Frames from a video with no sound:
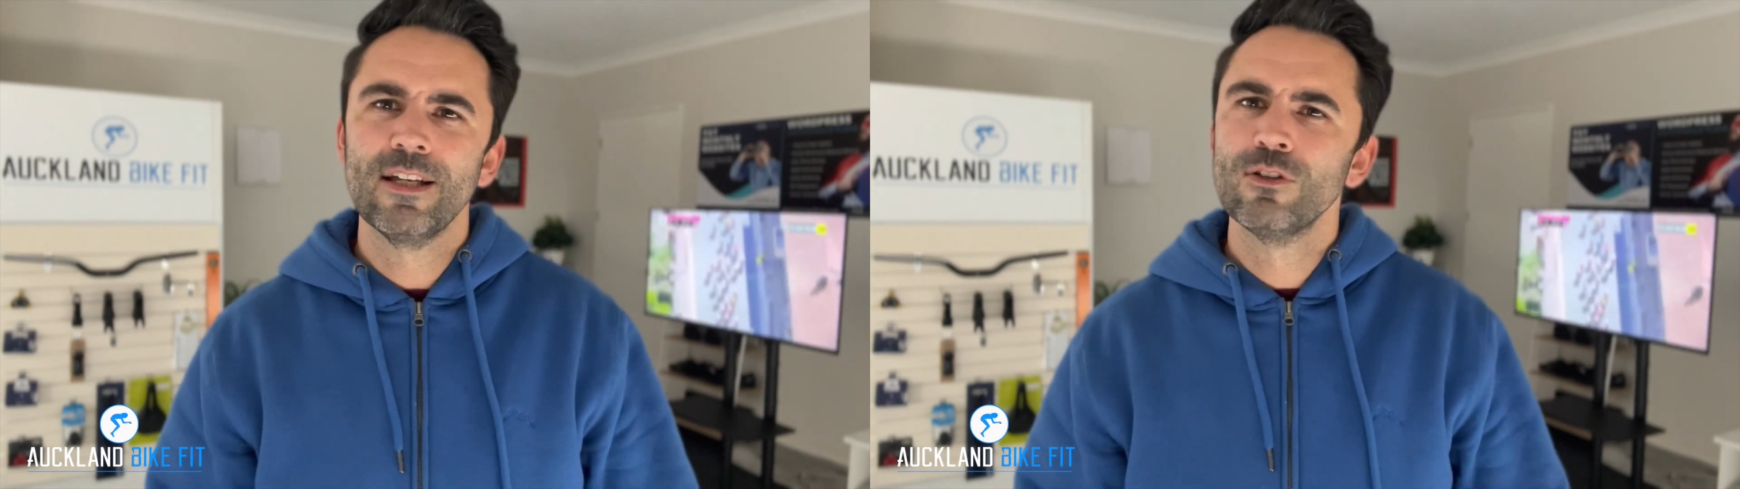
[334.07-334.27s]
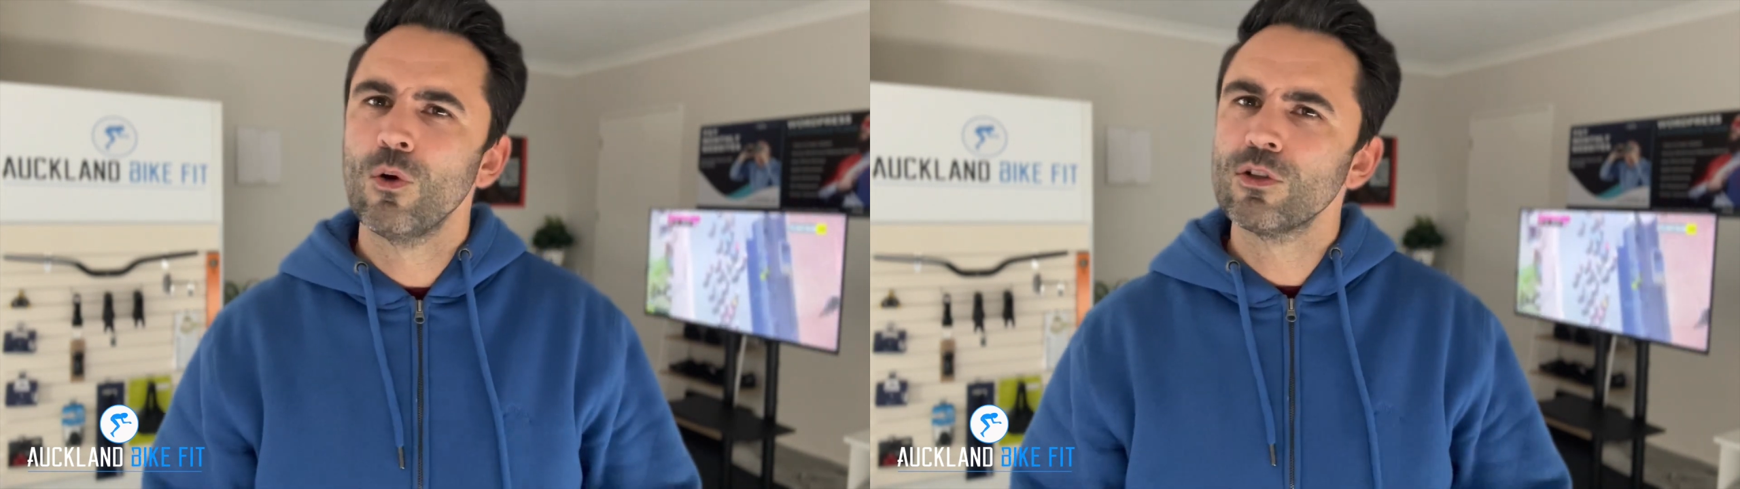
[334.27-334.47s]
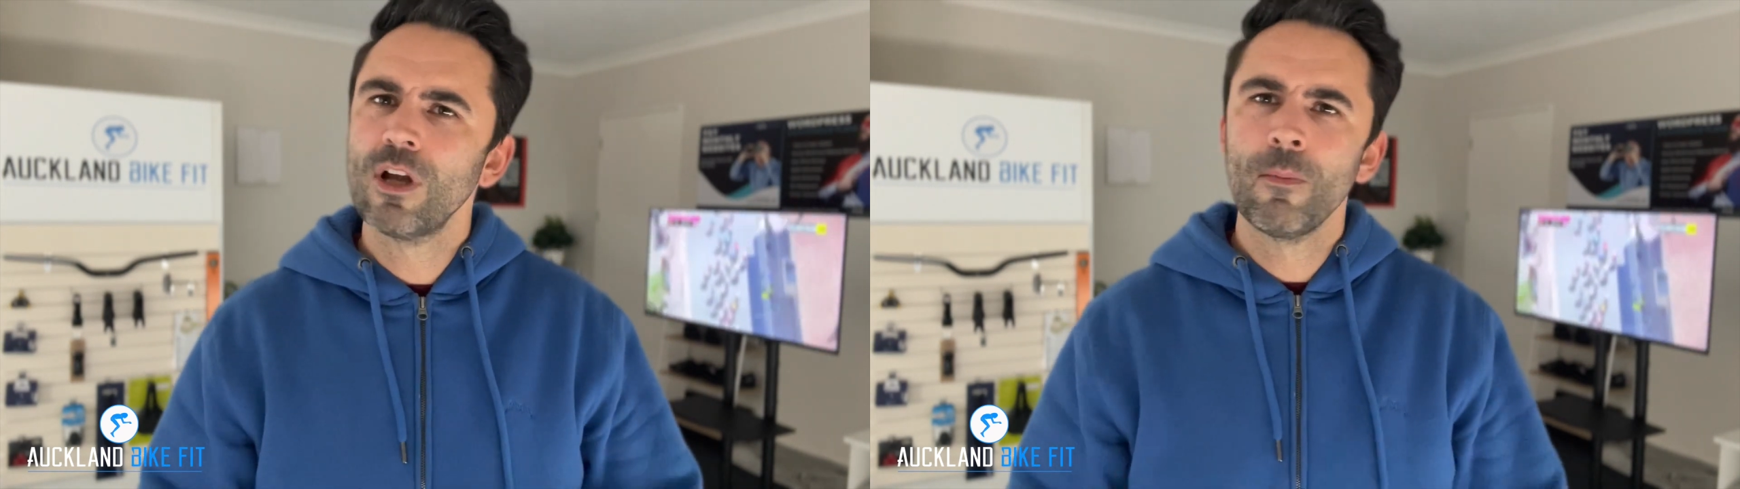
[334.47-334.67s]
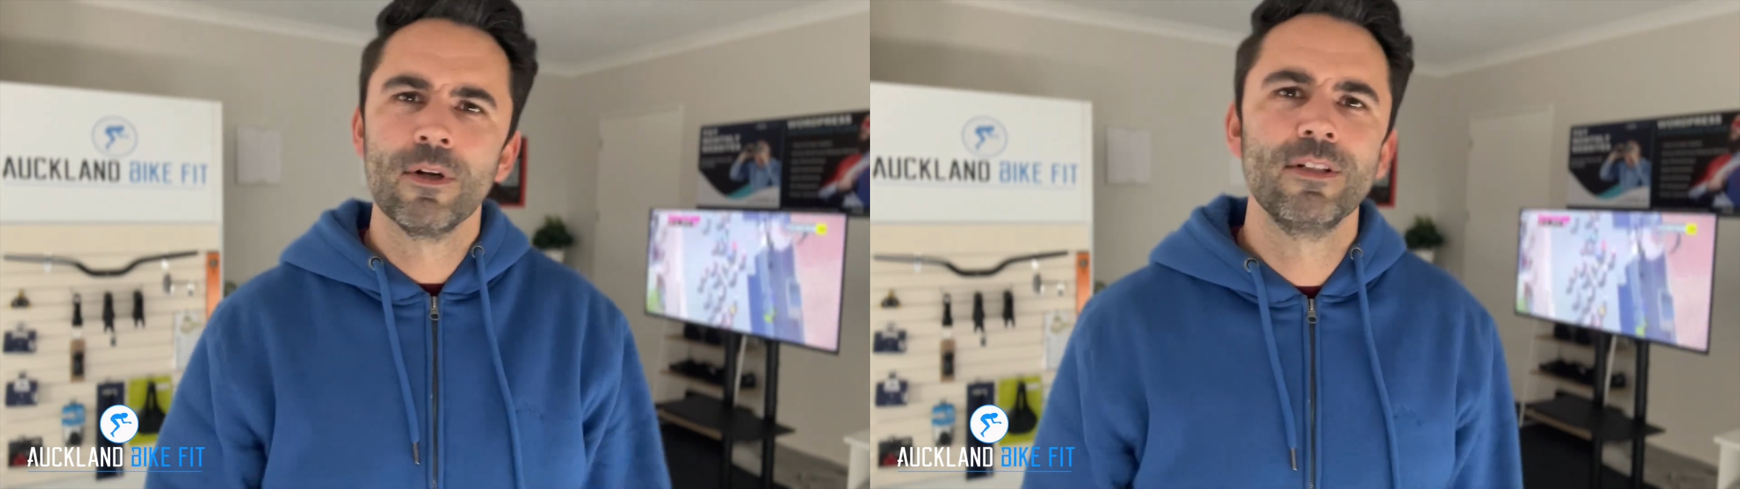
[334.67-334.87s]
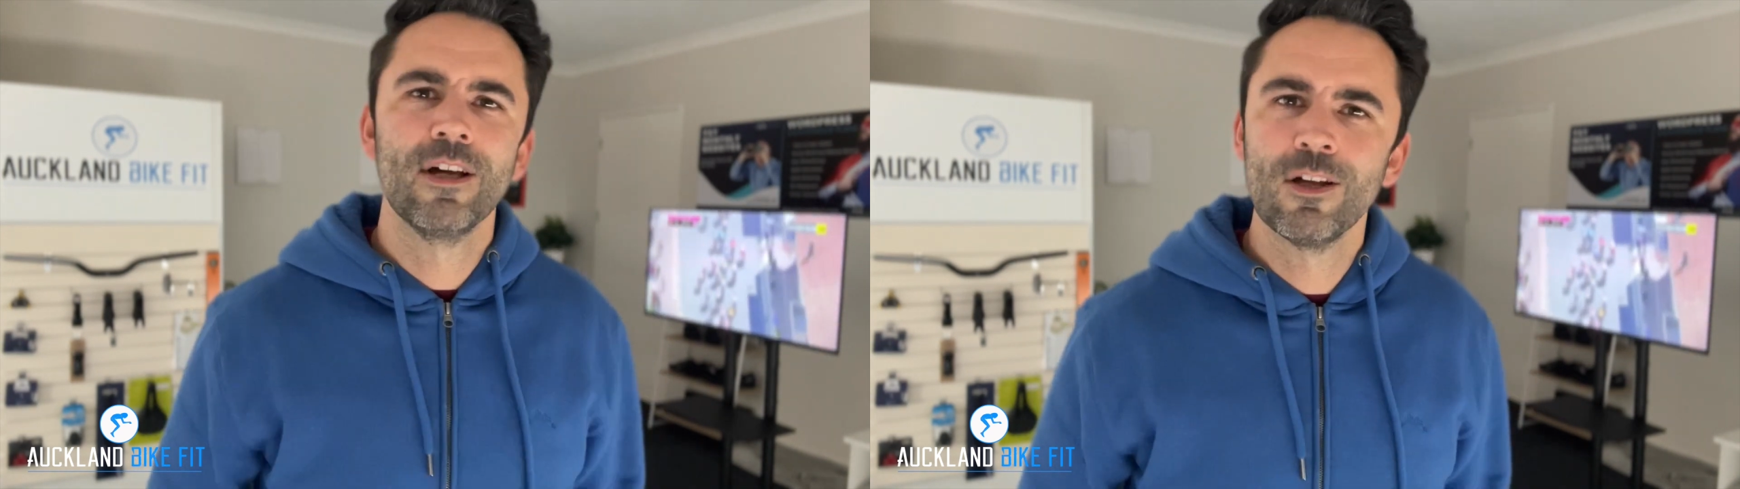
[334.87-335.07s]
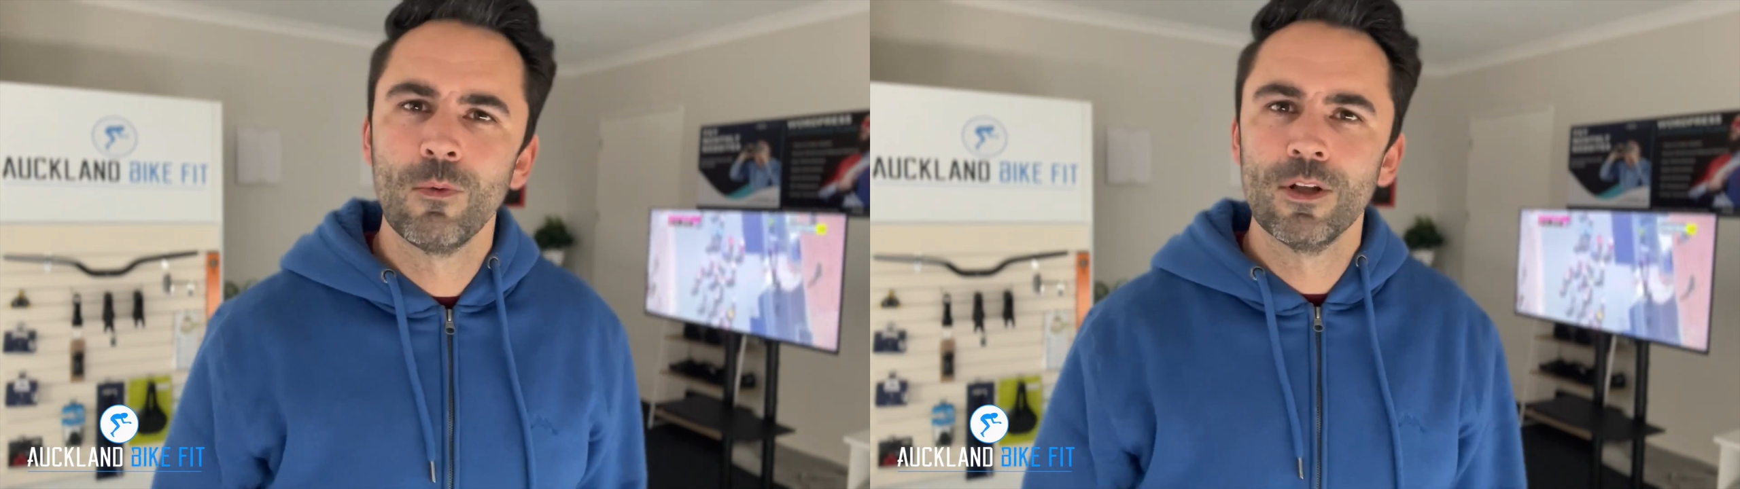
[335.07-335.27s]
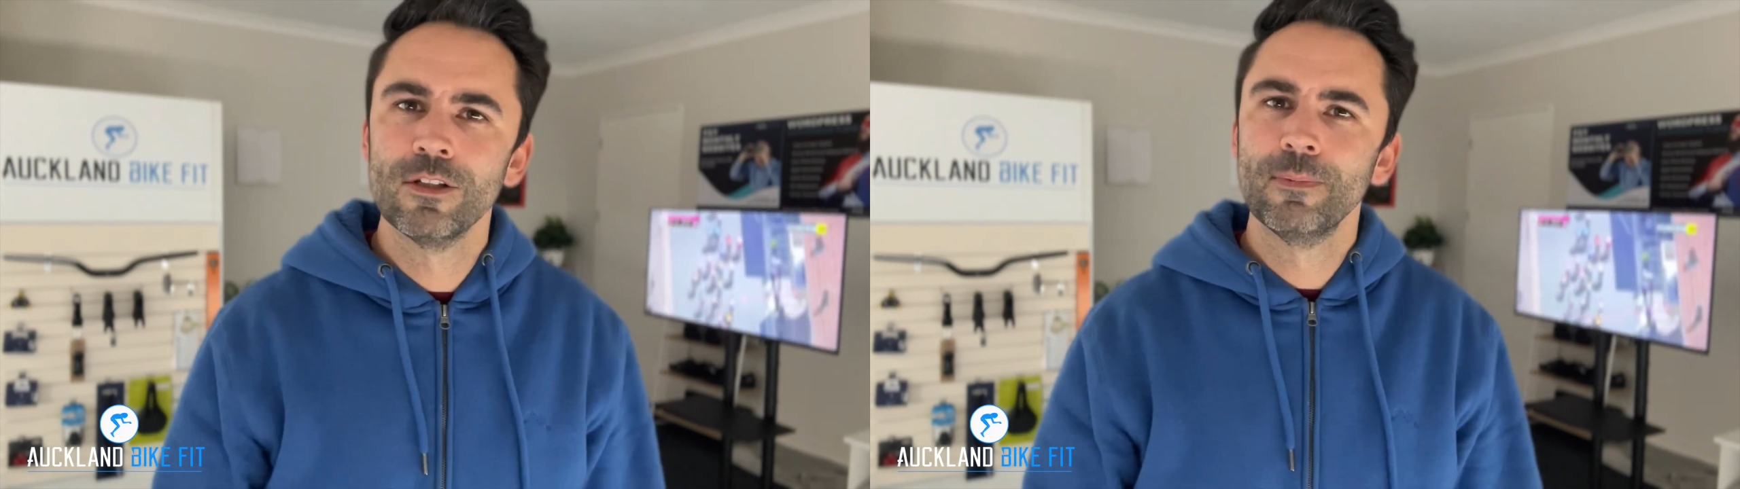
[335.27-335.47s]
it's not as common as the other ones,